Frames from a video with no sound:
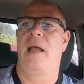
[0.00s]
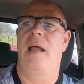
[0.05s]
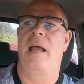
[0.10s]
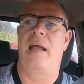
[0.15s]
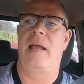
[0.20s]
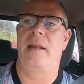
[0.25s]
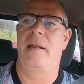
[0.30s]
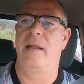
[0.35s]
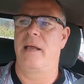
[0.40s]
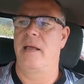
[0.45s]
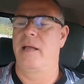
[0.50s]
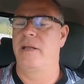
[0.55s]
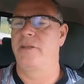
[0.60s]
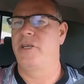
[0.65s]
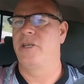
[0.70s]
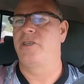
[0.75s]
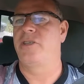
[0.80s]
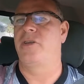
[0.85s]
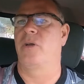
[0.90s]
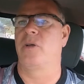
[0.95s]
and uh,
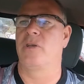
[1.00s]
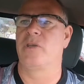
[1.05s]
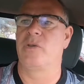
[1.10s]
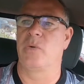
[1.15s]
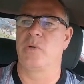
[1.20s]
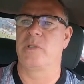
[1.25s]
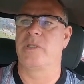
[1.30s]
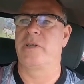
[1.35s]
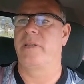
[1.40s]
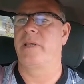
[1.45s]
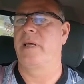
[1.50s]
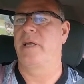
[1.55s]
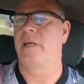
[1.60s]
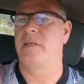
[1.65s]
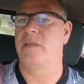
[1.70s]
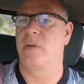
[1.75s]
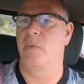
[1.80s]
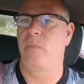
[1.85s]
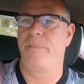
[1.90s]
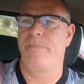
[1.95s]
just all sorts of
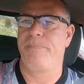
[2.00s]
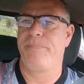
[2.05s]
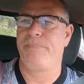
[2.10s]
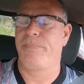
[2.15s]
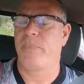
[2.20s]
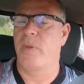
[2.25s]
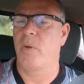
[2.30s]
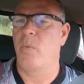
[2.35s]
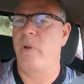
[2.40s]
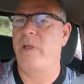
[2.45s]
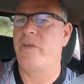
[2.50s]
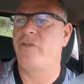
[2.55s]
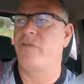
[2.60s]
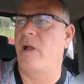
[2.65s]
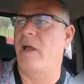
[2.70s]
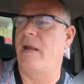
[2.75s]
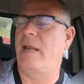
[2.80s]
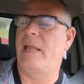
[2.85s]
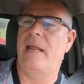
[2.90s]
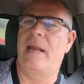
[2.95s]
things. And we
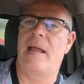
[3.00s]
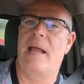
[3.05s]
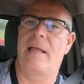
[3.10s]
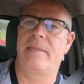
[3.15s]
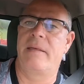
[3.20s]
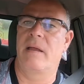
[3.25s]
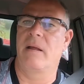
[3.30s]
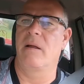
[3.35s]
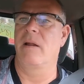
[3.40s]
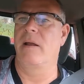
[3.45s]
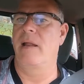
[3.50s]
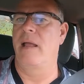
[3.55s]
try to get out there and